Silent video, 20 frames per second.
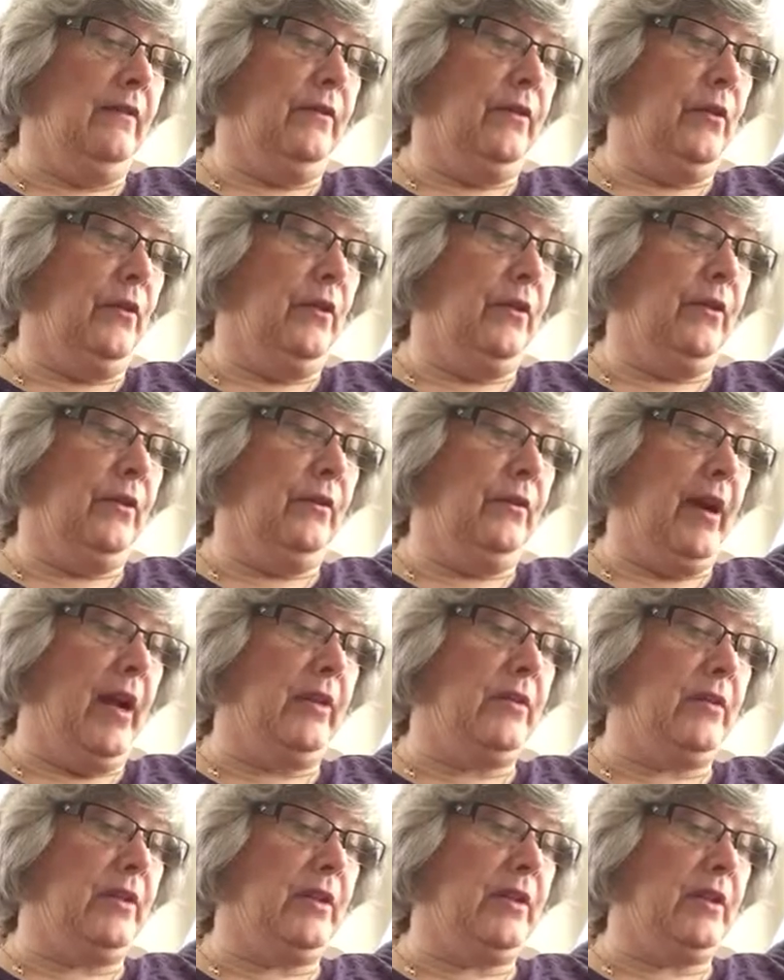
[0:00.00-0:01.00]
for the
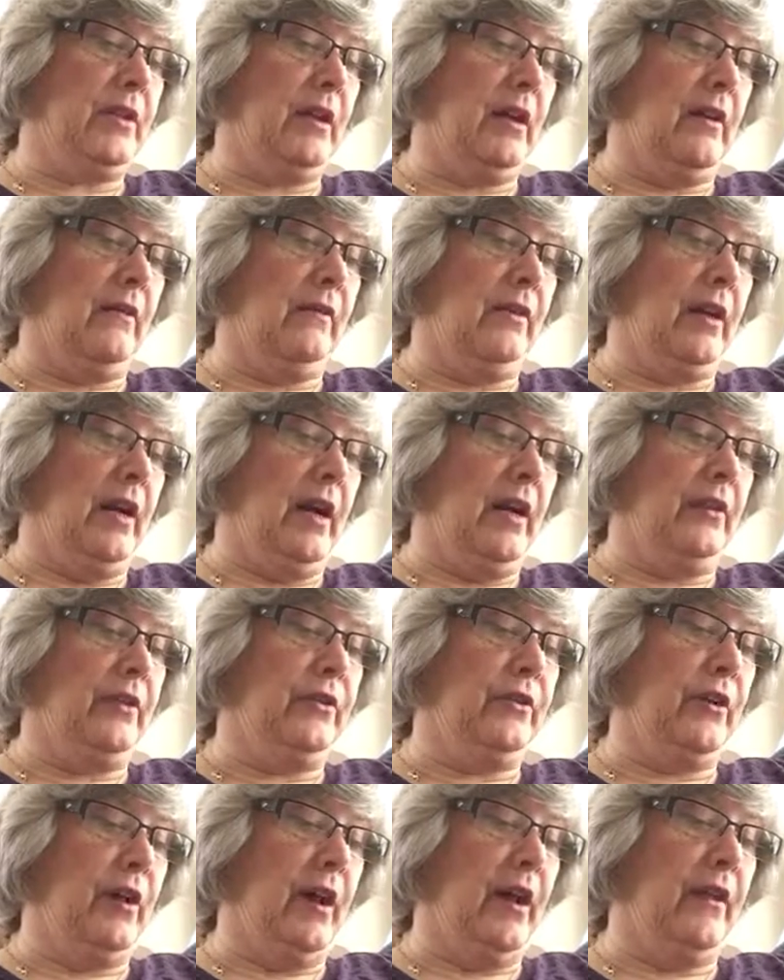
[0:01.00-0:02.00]
righteous of
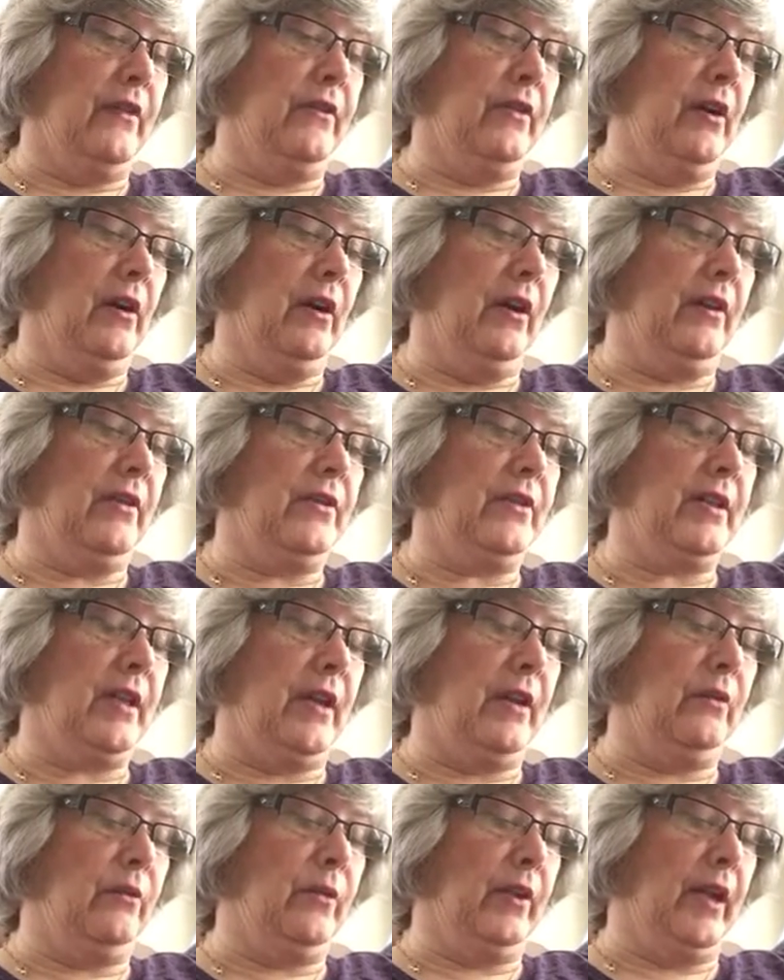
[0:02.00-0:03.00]
God trieth the hearts
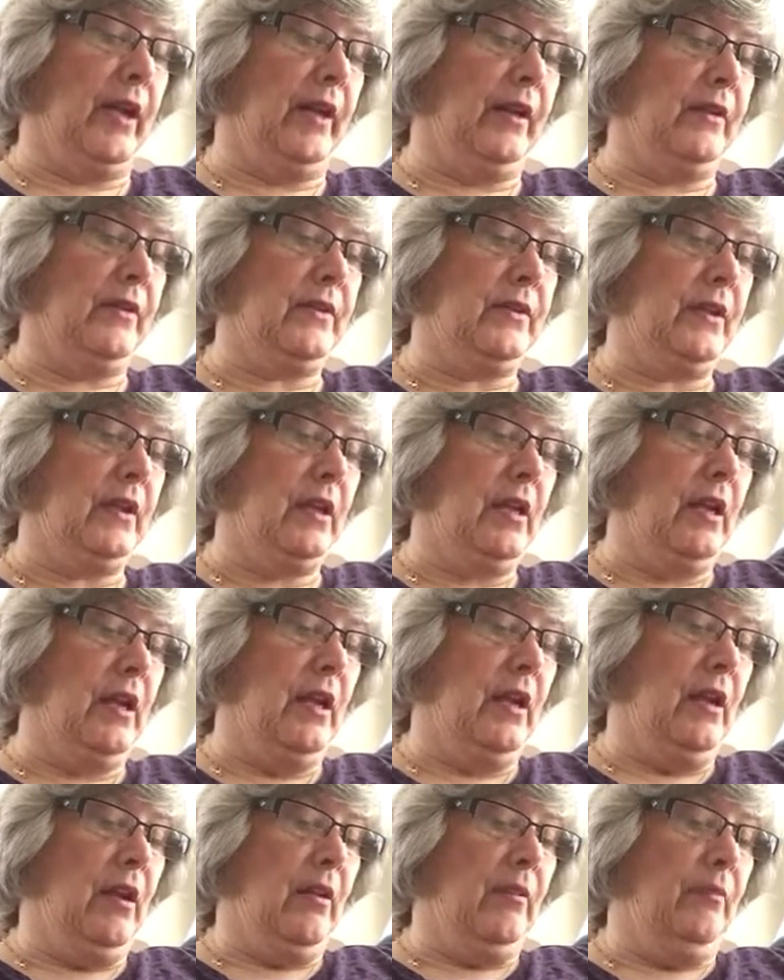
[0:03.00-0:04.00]
and reins.
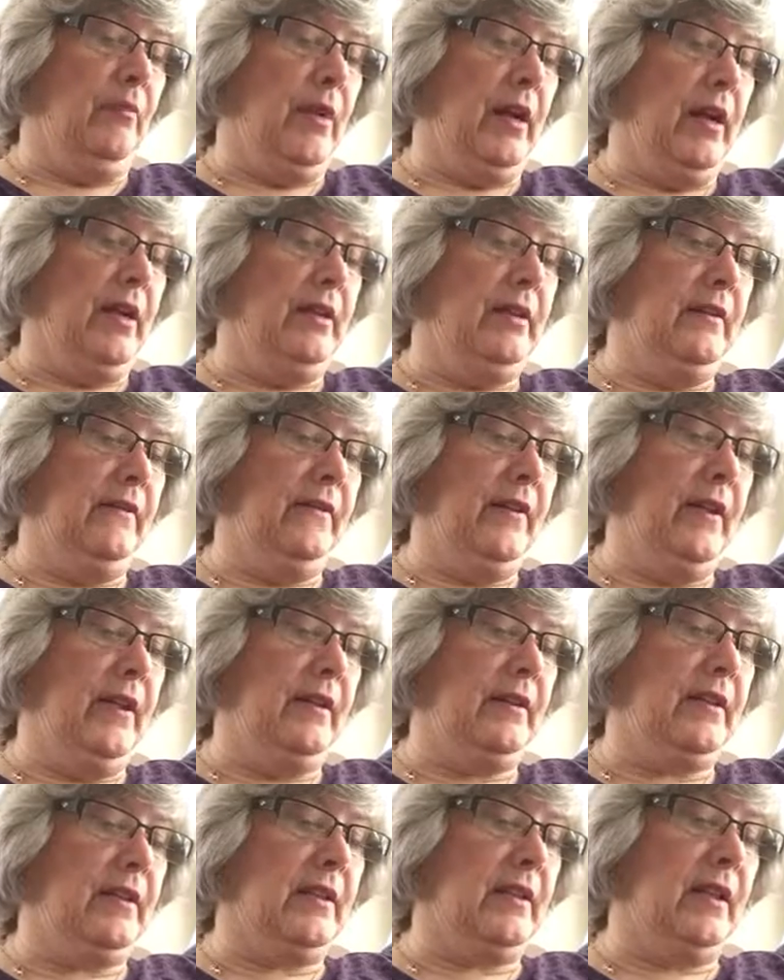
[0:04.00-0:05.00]
My
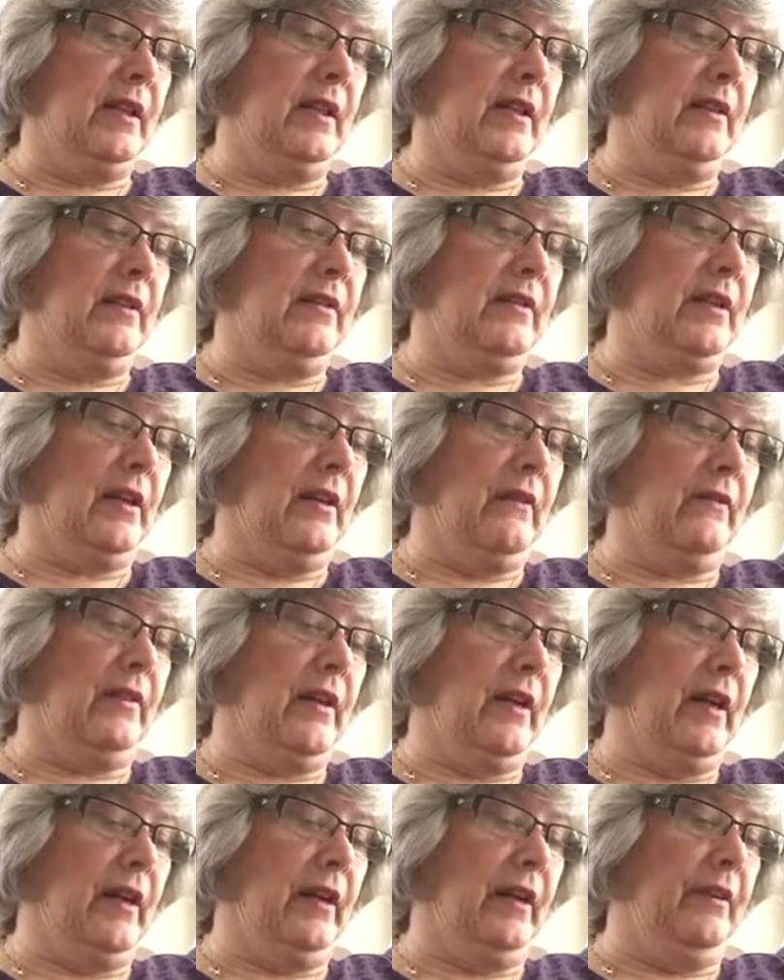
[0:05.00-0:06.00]
defense is
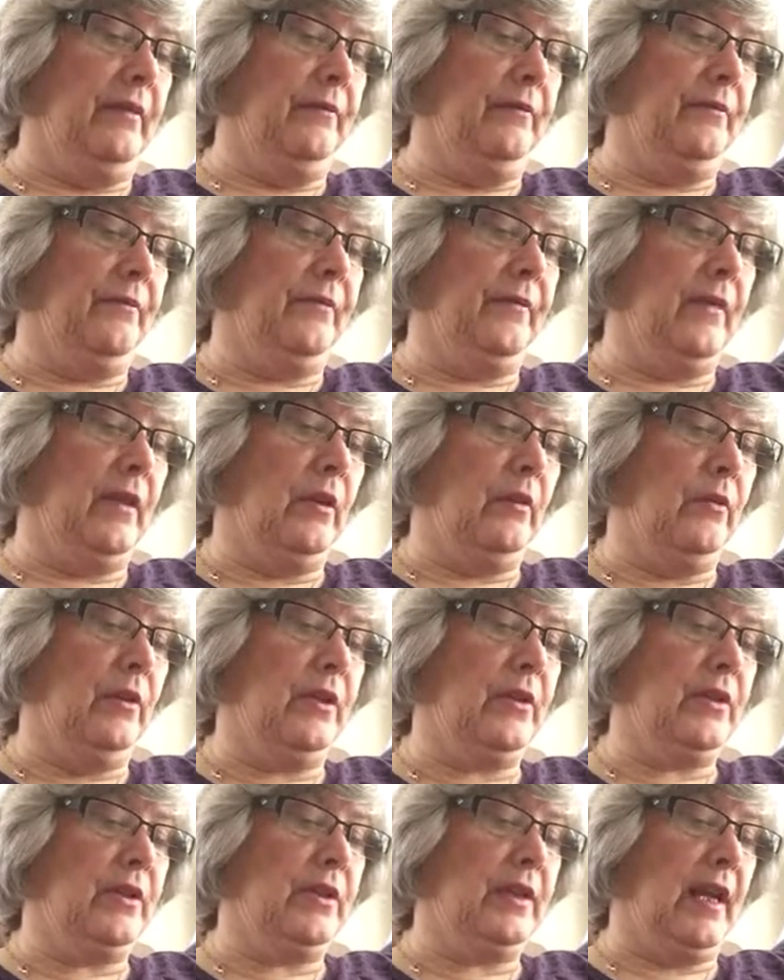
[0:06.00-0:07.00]
of God,
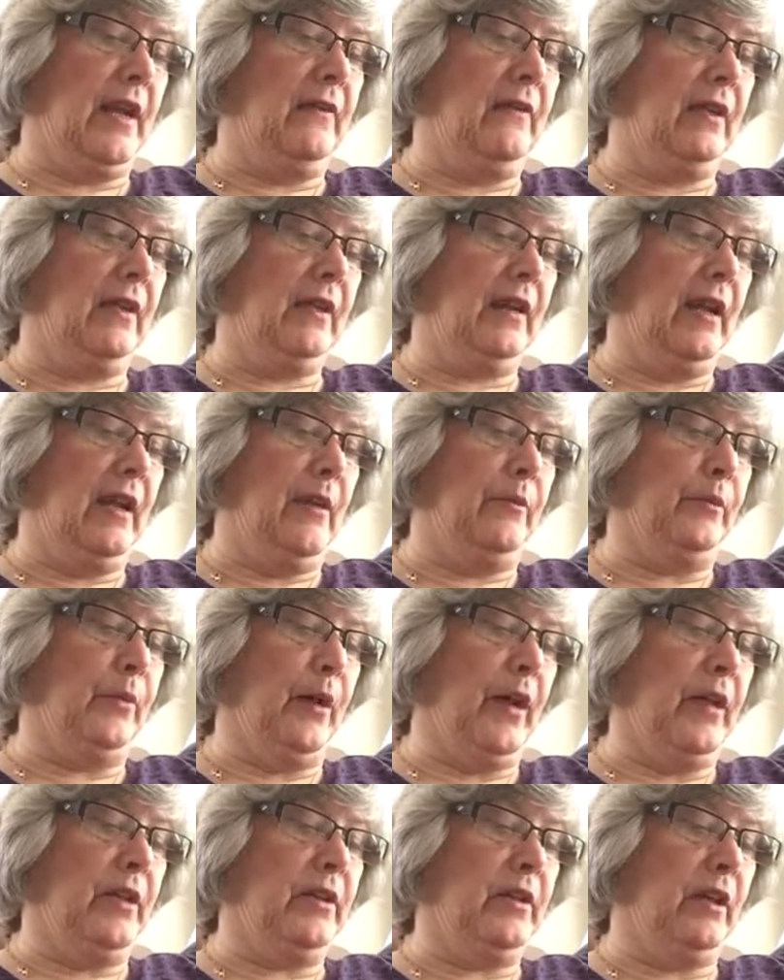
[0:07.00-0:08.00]
which saveth the
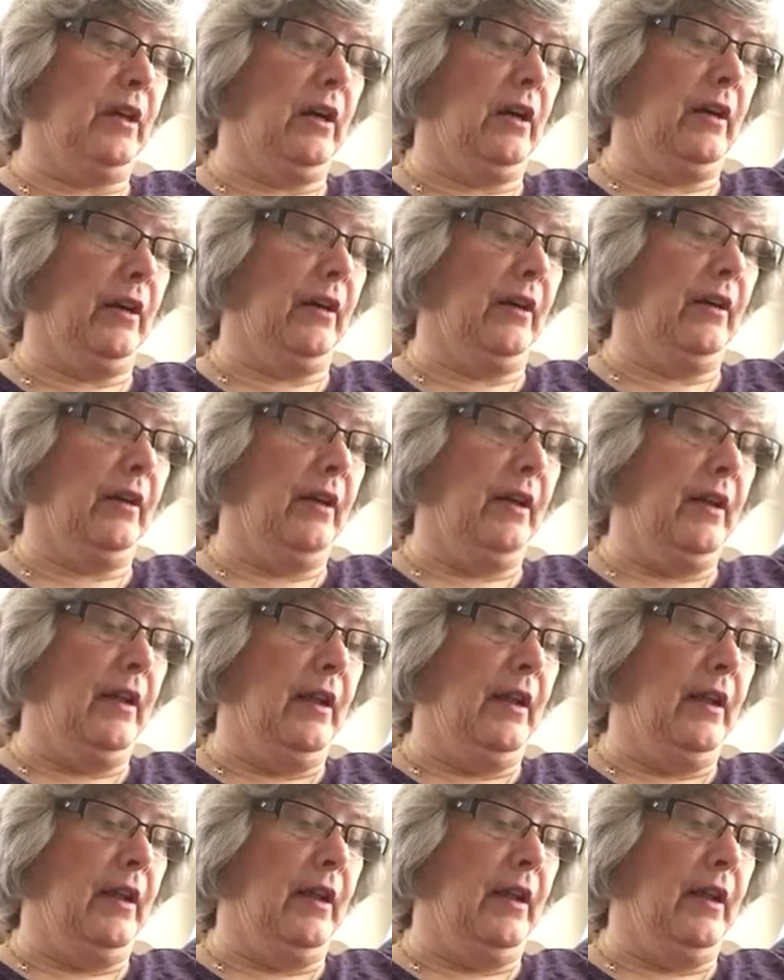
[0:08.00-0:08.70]
upright to heart.